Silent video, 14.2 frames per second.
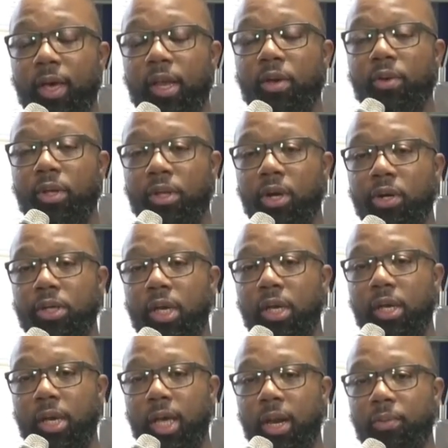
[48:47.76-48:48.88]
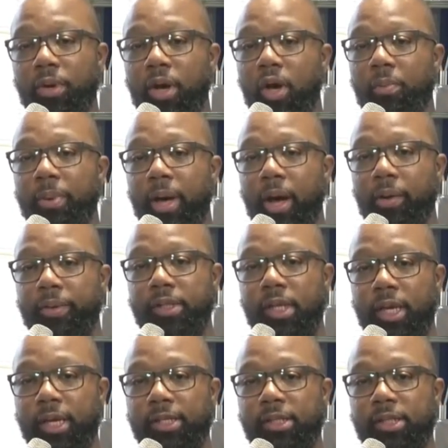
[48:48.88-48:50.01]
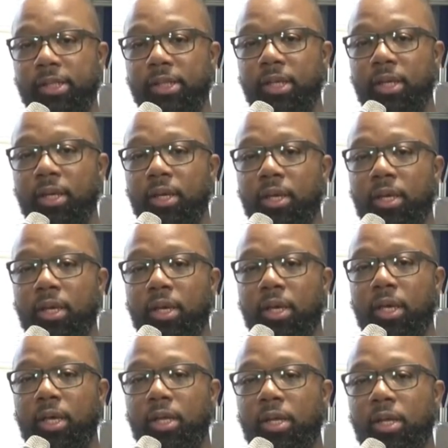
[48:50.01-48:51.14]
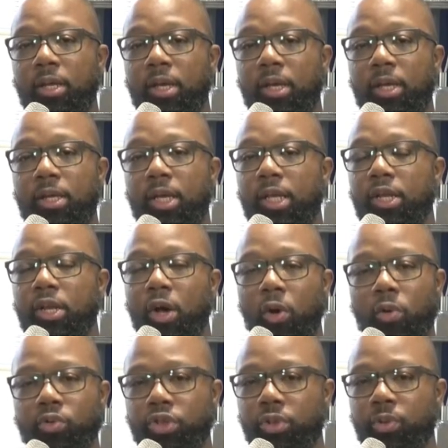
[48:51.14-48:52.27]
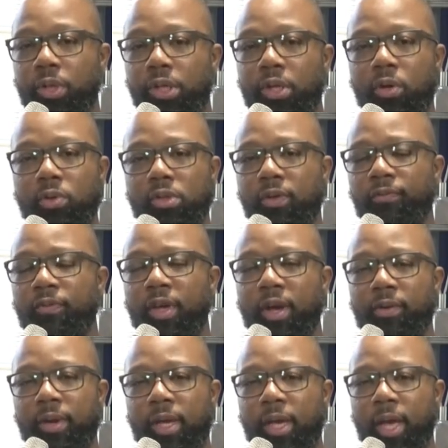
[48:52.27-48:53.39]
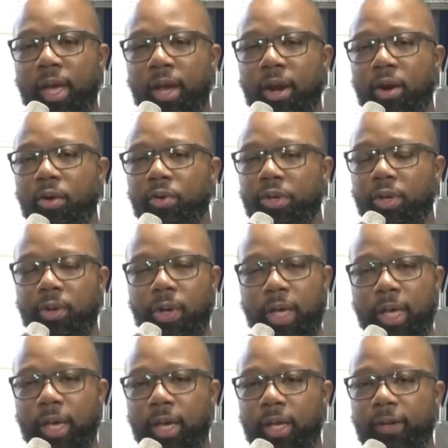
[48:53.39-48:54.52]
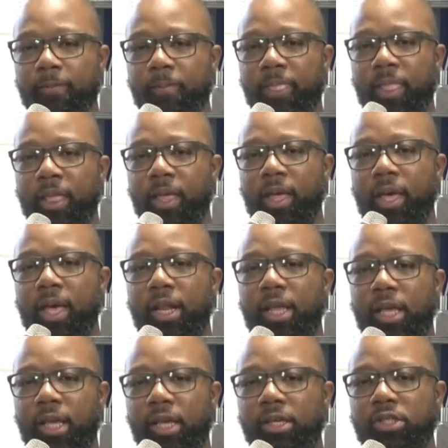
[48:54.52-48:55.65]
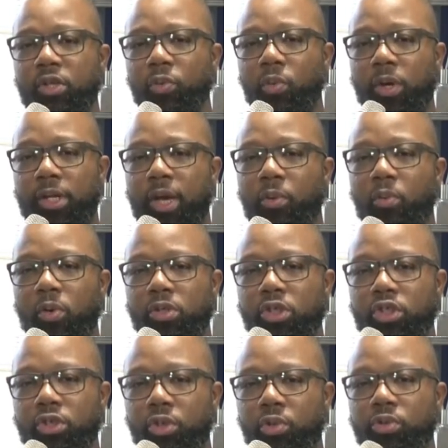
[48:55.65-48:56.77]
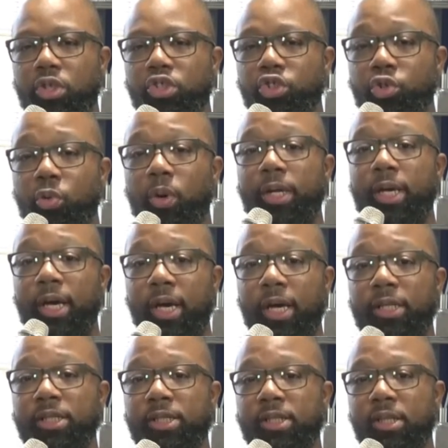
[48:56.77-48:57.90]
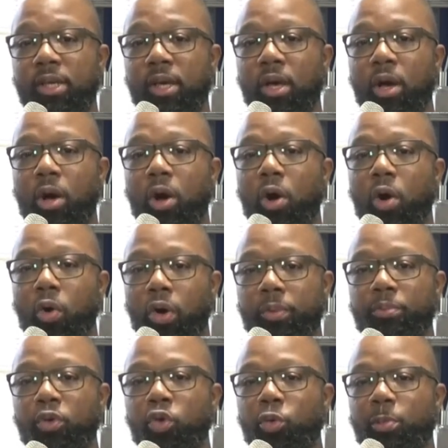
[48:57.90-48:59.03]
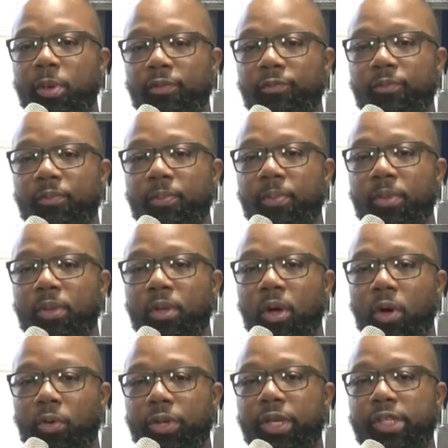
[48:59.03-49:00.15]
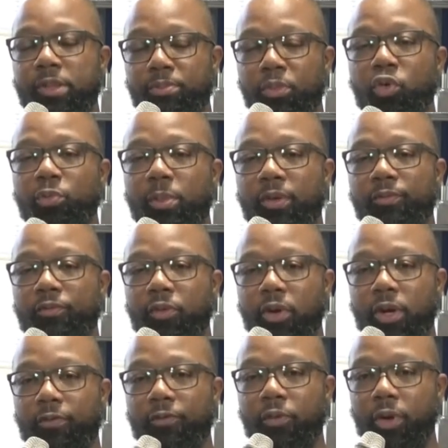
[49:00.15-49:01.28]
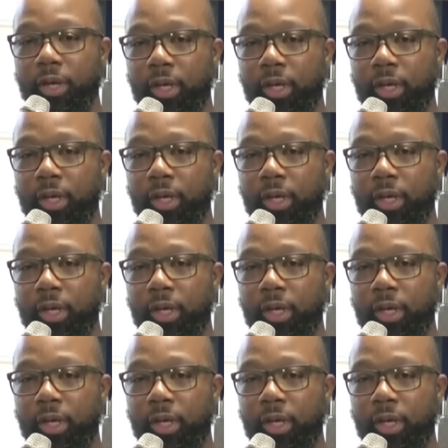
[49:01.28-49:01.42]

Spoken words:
And on the third day, he got up with all power in his hands, and he knows you. He knows the very hair on your head, and he is the one that wants you to join us on this movement for